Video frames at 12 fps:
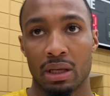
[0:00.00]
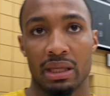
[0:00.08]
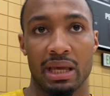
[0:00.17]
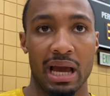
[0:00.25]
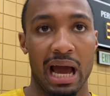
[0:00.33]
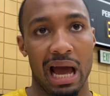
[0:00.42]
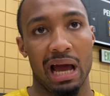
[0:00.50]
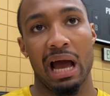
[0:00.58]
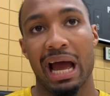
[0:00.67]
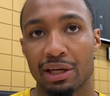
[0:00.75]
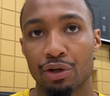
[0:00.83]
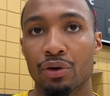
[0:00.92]
Yeah,
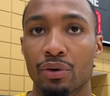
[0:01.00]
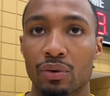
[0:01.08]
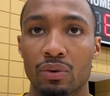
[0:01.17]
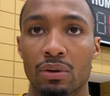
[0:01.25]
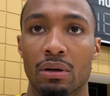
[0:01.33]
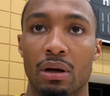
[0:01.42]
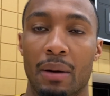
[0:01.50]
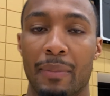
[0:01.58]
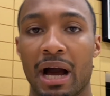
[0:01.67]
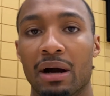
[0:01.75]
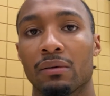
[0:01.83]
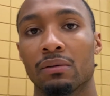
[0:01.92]
I knew
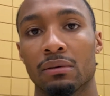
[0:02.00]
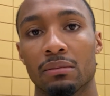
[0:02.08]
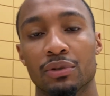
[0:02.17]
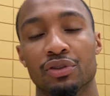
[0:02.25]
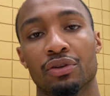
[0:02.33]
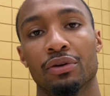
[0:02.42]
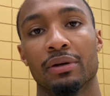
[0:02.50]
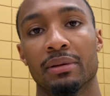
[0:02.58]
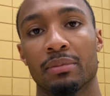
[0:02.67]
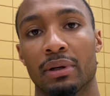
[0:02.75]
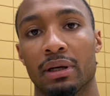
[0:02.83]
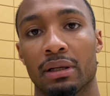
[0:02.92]
about Missouri,
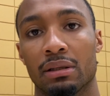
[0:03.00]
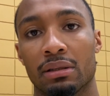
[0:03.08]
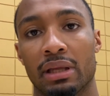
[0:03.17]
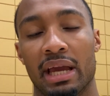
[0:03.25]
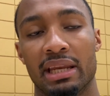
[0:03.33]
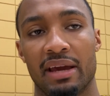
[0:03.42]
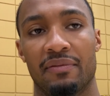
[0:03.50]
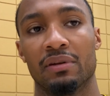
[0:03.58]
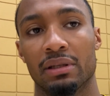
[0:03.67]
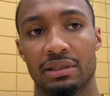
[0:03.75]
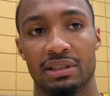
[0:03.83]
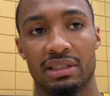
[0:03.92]
but yeah,
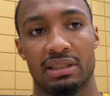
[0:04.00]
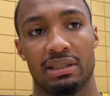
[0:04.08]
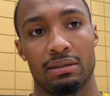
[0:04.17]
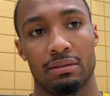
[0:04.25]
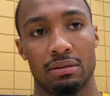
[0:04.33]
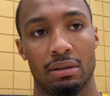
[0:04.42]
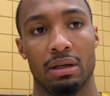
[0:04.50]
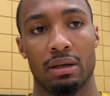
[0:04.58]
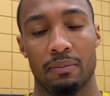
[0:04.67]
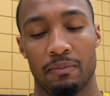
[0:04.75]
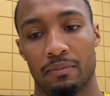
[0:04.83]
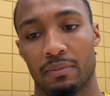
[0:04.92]
definitely just
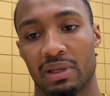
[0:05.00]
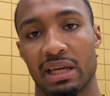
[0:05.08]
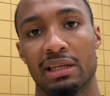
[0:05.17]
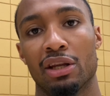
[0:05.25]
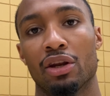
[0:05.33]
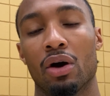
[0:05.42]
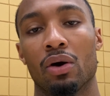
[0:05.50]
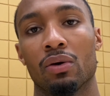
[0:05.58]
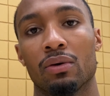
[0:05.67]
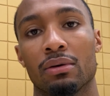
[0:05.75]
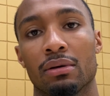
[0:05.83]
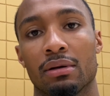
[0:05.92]
getting to
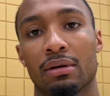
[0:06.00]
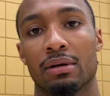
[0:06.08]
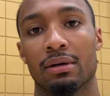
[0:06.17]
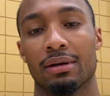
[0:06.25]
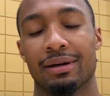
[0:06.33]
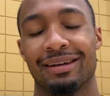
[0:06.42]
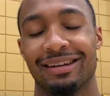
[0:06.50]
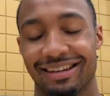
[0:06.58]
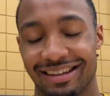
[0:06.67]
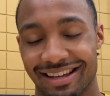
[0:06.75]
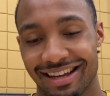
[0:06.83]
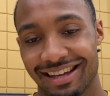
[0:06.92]
know
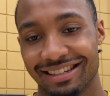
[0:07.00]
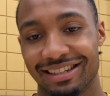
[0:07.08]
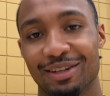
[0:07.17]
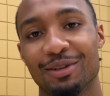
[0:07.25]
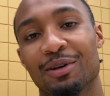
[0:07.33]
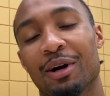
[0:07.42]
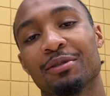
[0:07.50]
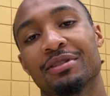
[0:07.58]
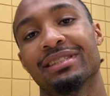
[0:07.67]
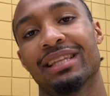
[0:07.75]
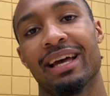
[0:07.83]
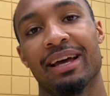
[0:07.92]
the new
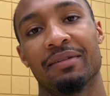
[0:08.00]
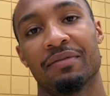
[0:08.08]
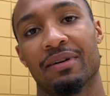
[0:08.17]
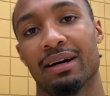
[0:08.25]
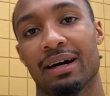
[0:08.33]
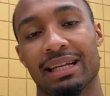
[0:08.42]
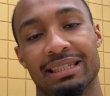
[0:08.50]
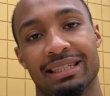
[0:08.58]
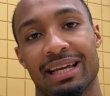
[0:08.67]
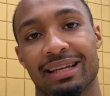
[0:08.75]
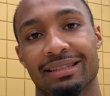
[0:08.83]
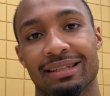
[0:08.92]
coaching staff, I just
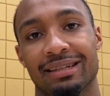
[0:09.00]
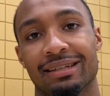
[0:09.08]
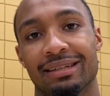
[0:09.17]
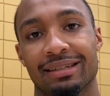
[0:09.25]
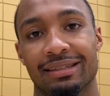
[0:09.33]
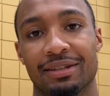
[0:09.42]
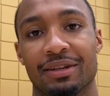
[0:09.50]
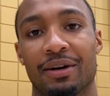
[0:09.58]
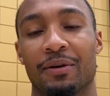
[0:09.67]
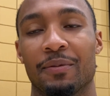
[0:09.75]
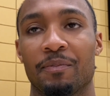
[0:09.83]
had to, you know,